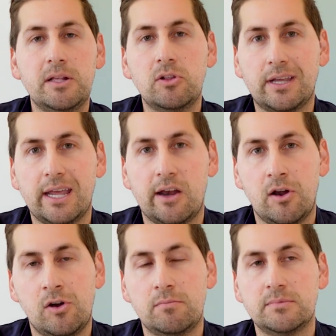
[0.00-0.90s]
looking at
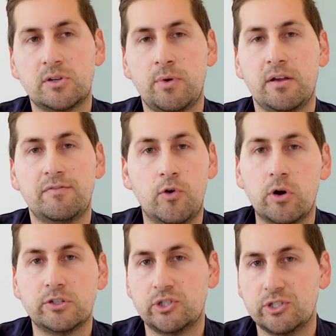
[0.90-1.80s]
homes around
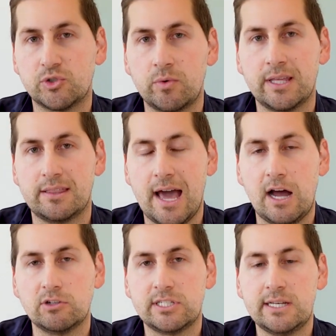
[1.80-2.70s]

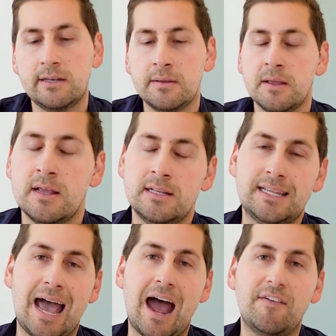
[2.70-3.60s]
420,000
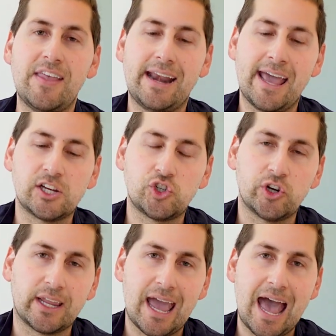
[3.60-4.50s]
to have that
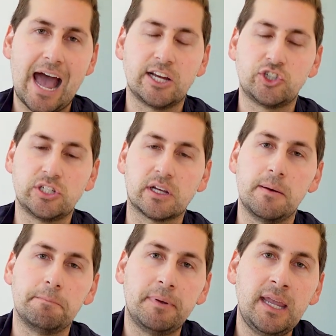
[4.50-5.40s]
extra cash to
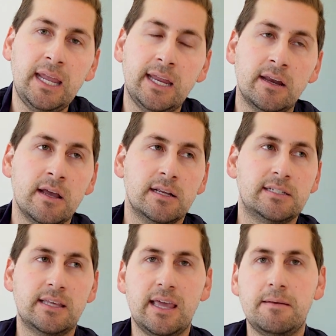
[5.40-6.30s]
compete,
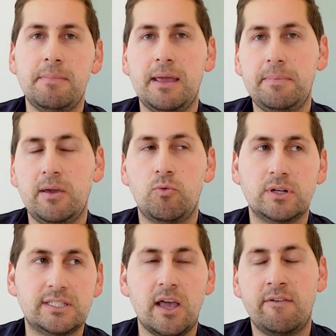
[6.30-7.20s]
to then maybe
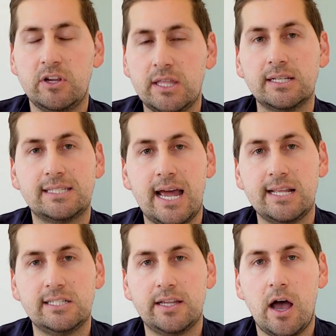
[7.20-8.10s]
once everything's said
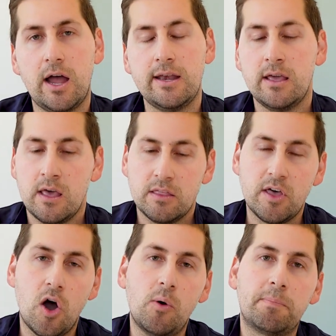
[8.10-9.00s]
and done,
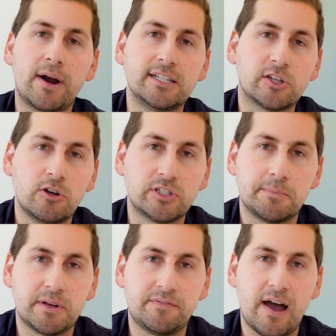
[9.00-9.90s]
the home price goes
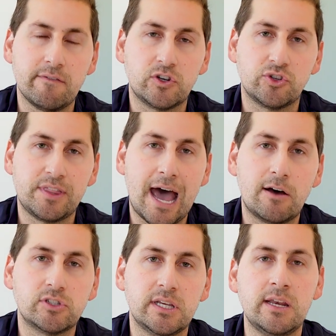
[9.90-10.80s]
up to
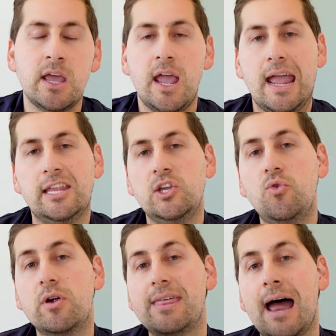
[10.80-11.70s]
500,000 and
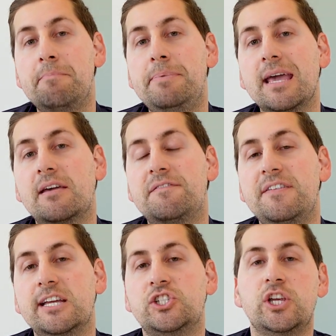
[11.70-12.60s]
you are that big
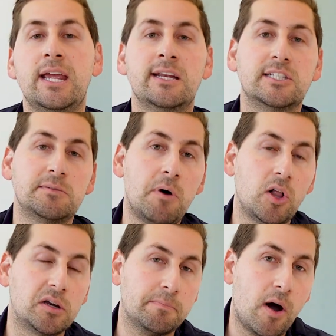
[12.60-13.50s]
fish in a
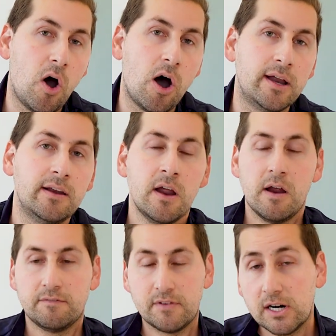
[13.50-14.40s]
smaller pond,
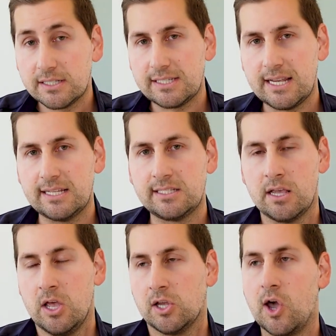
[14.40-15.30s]
versus
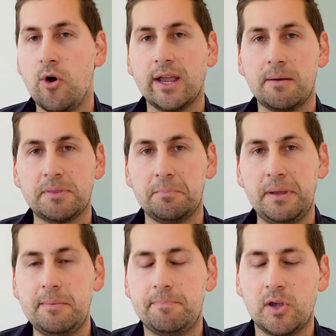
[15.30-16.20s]
going
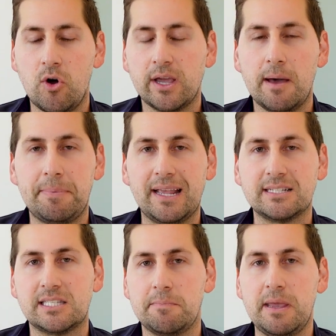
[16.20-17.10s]
up
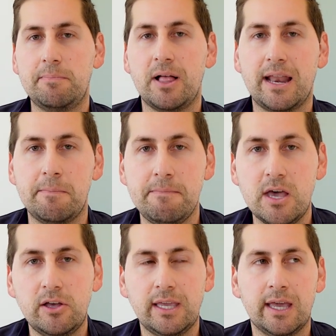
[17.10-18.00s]
against the people at $1
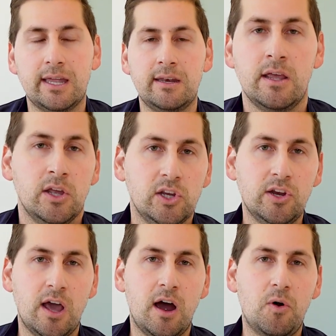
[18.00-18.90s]
million,
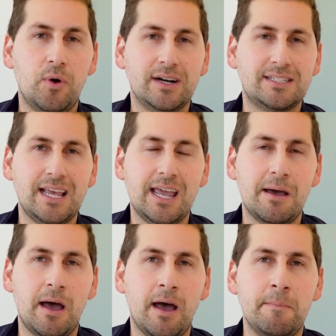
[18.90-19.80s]
where say
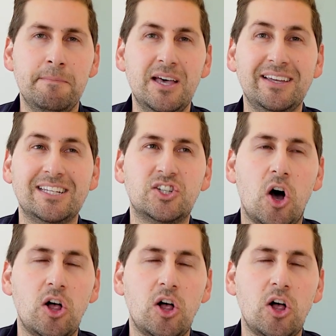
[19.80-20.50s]
$1 million